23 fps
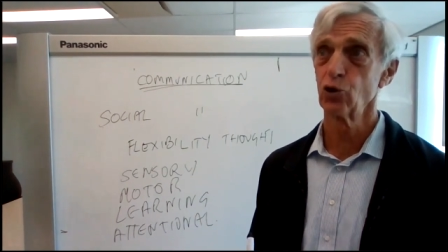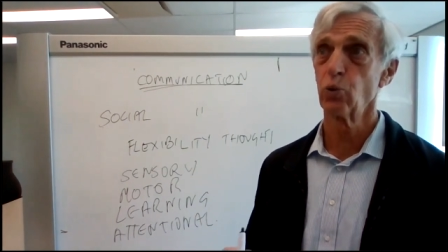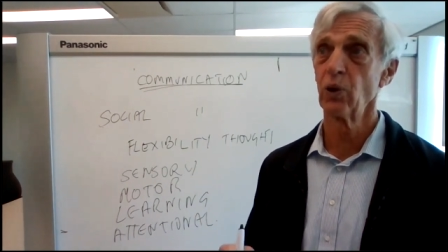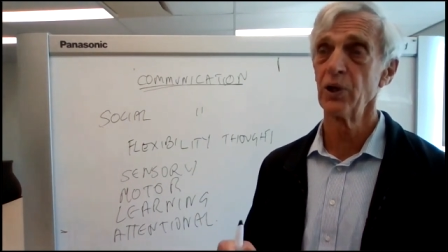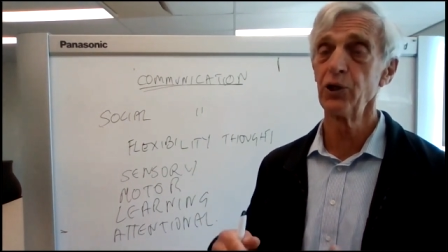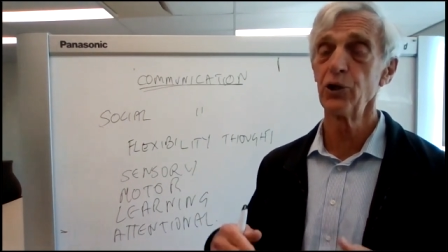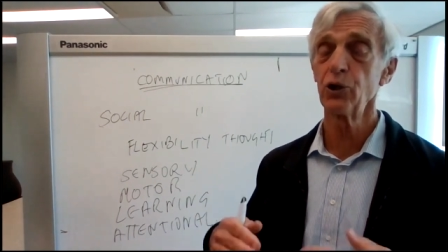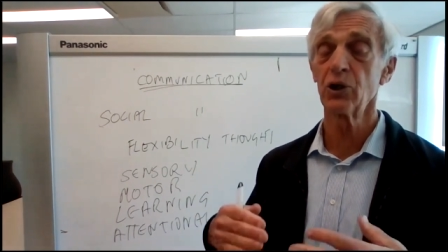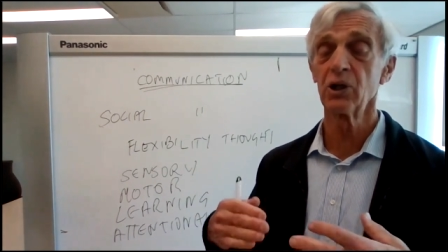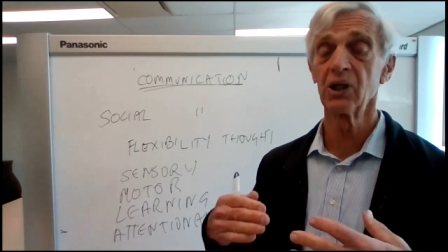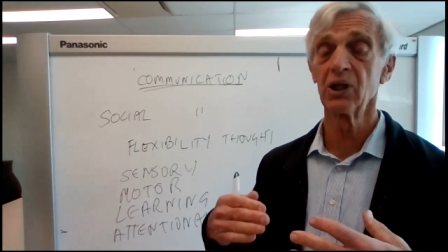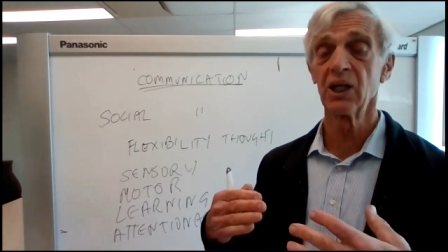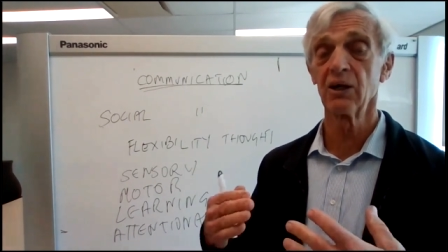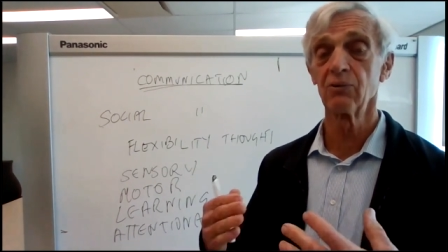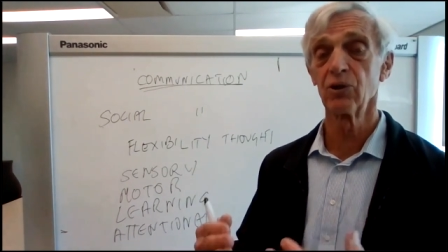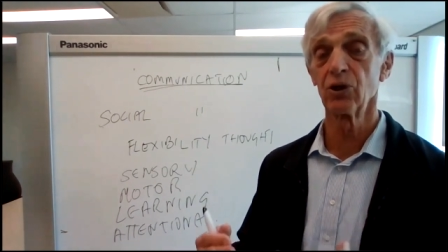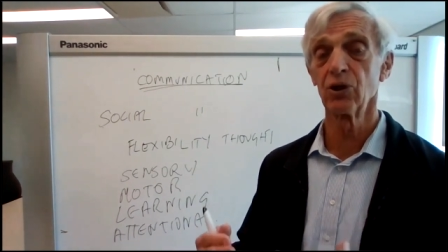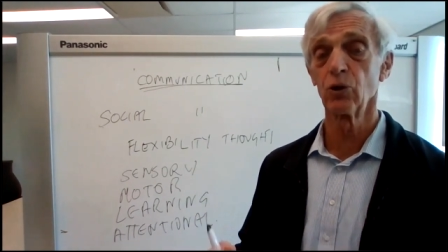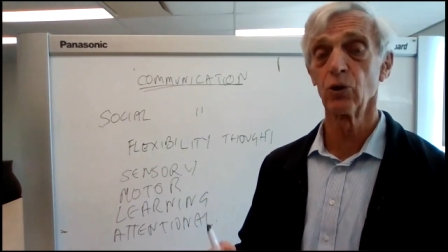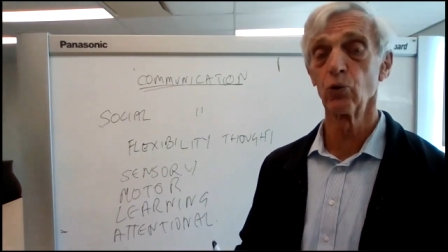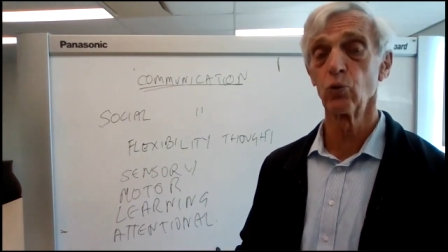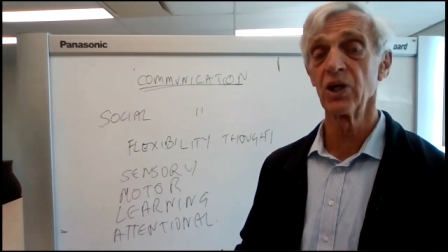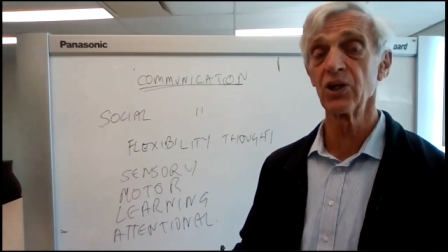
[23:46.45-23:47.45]
Because when you can
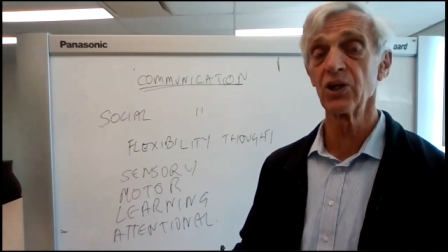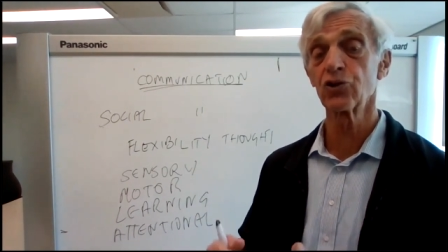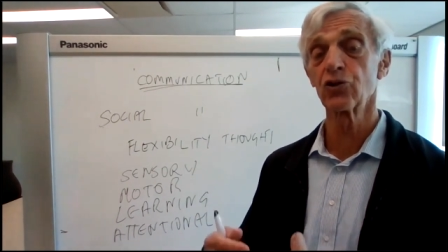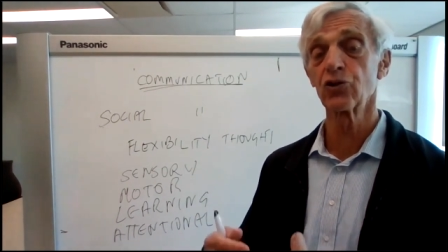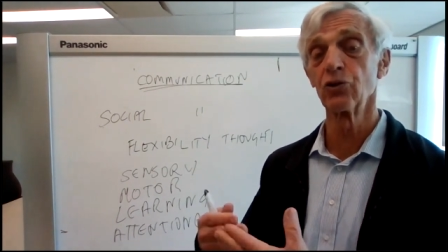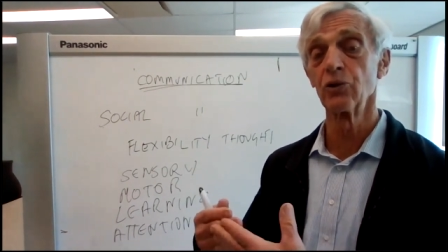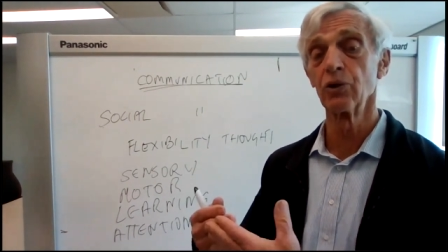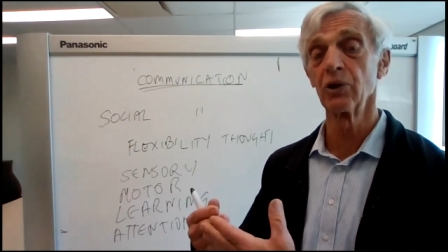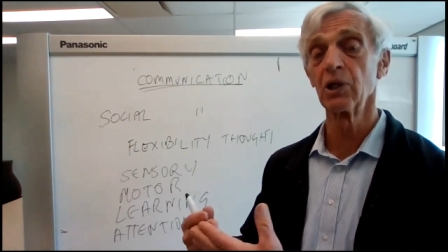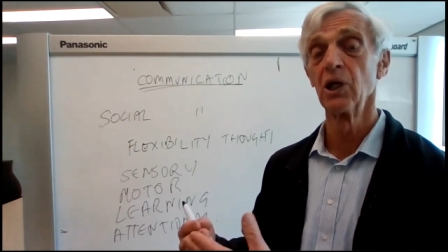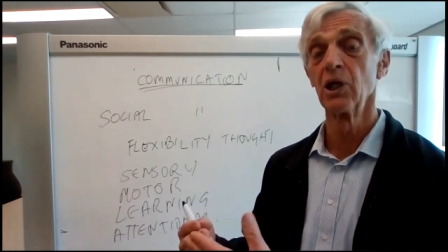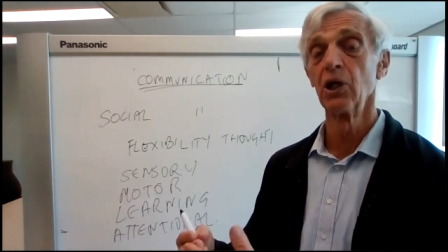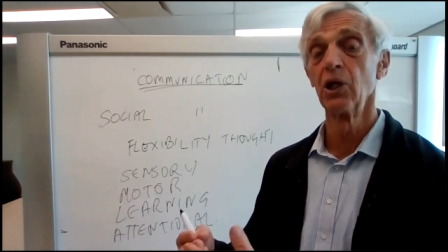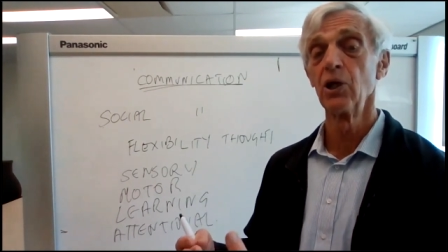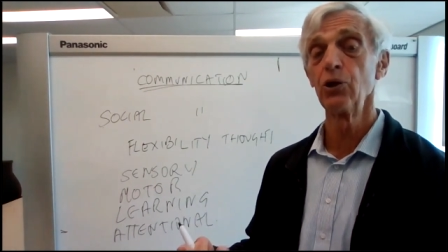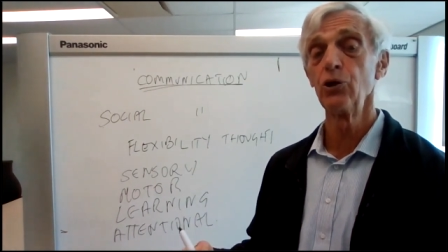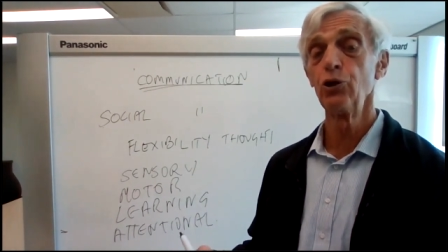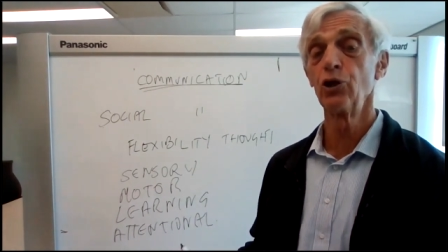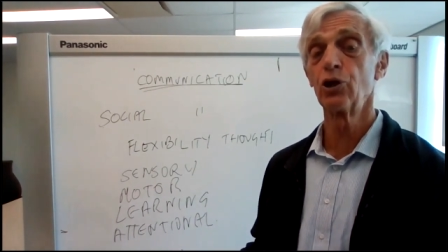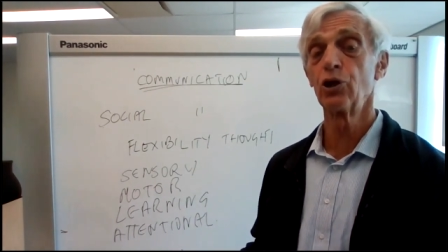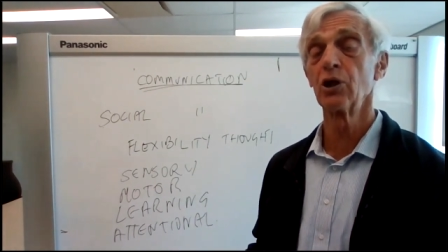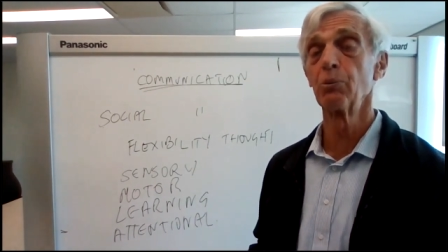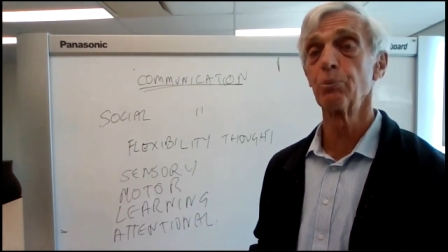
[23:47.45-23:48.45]
have little rest through it,
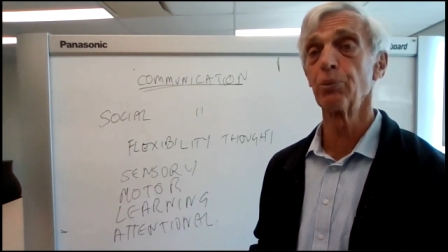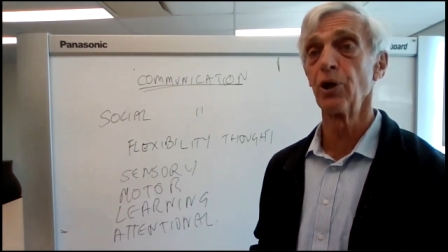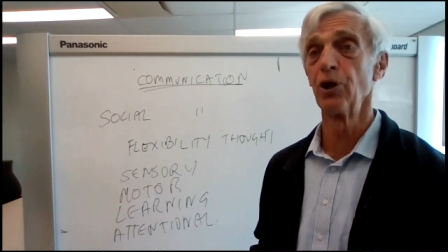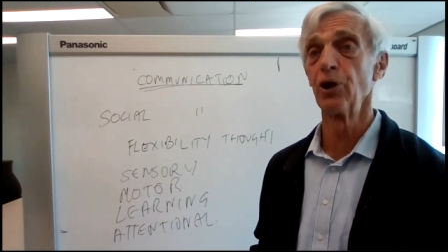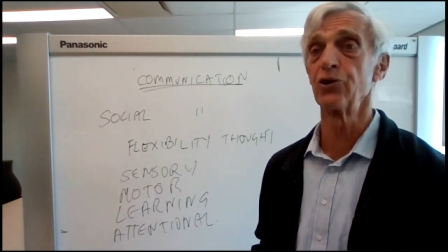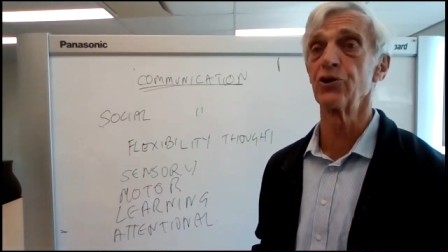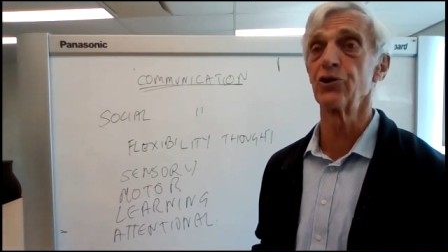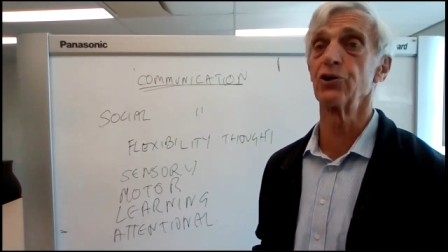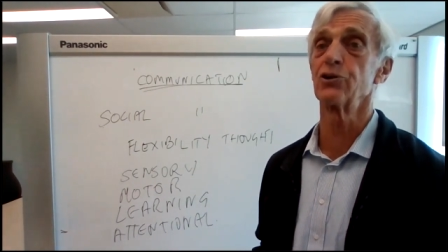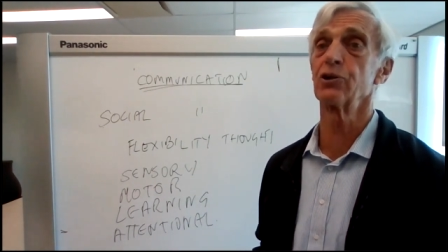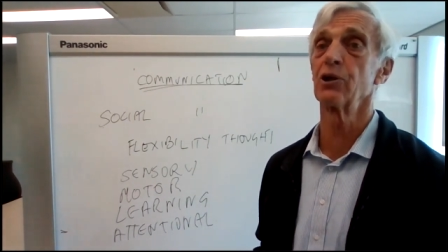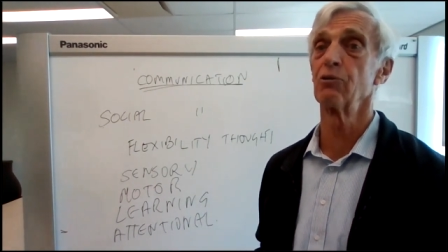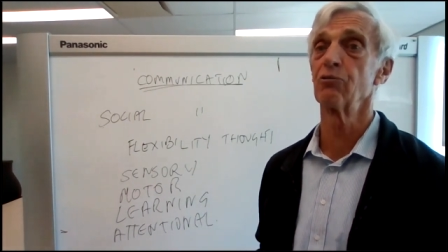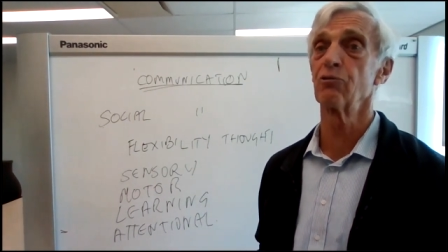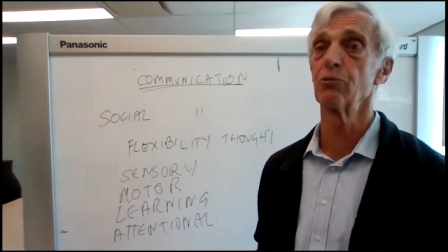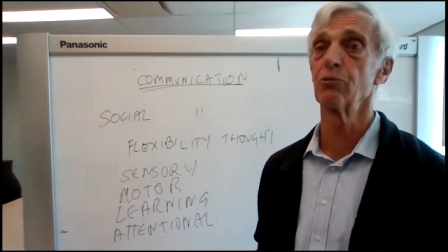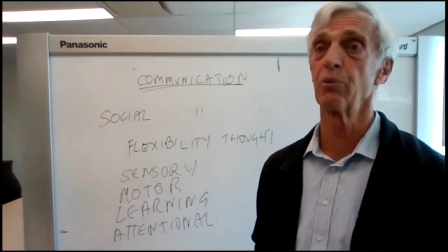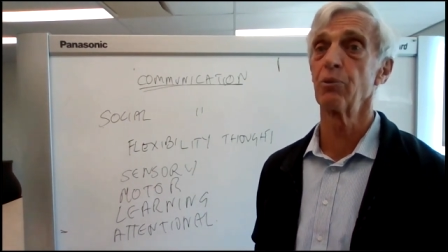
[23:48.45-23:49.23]
you can process